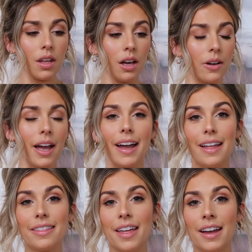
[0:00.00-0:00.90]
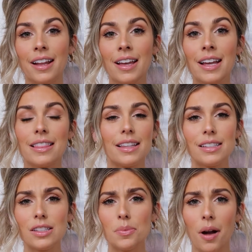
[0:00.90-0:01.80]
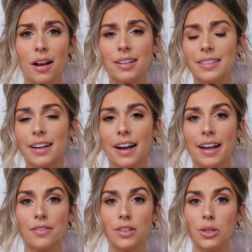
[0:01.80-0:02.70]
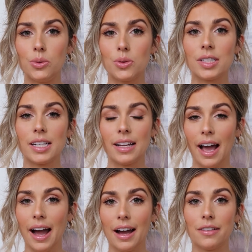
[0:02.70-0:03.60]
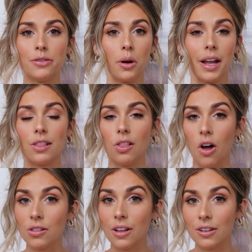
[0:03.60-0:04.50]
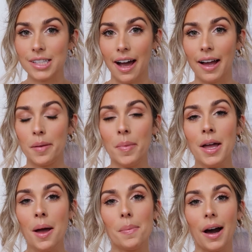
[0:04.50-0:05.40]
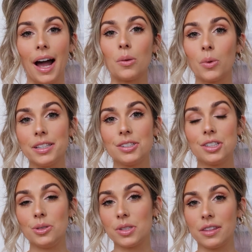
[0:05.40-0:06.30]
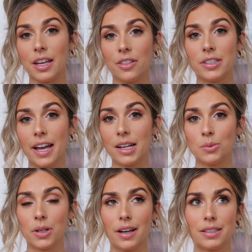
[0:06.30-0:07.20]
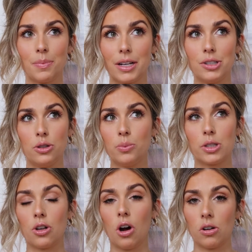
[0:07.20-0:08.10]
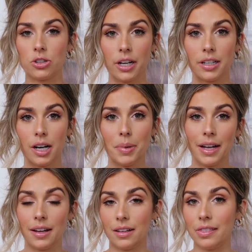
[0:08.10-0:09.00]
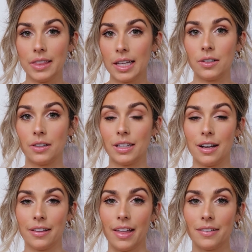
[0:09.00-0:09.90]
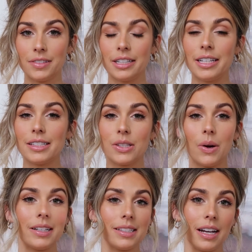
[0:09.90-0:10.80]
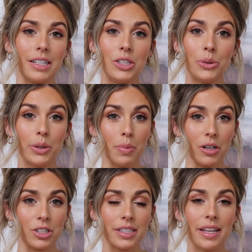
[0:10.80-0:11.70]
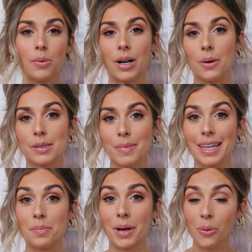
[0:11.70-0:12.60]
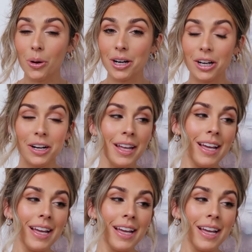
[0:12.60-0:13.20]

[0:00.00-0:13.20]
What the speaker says: Okay, and then this is a product that I have used and had for a long time, but I went to use it the other day and realized my tube was all dried up. I had literally none left in it, so I decided to repurchase it when I was making my order.